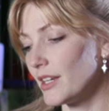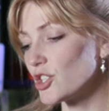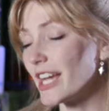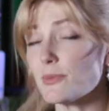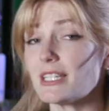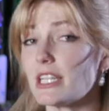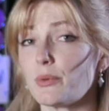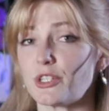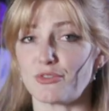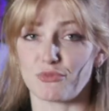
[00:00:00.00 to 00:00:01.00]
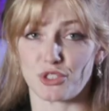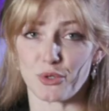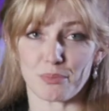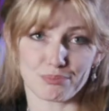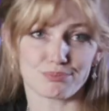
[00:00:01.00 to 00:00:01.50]
ChatGPT would do
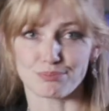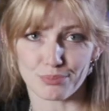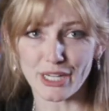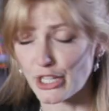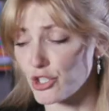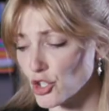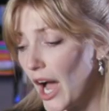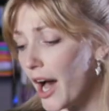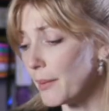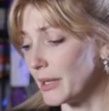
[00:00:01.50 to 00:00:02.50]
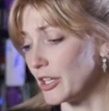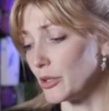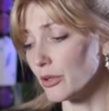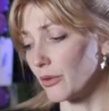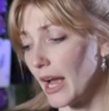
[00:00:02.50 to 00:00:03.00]
a pretty good job in a
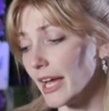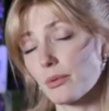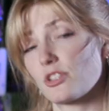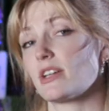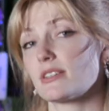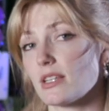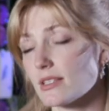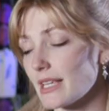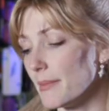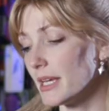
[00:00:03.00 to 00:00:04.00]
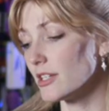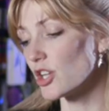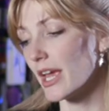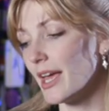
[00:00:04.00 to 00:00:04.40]
new thread with just this image,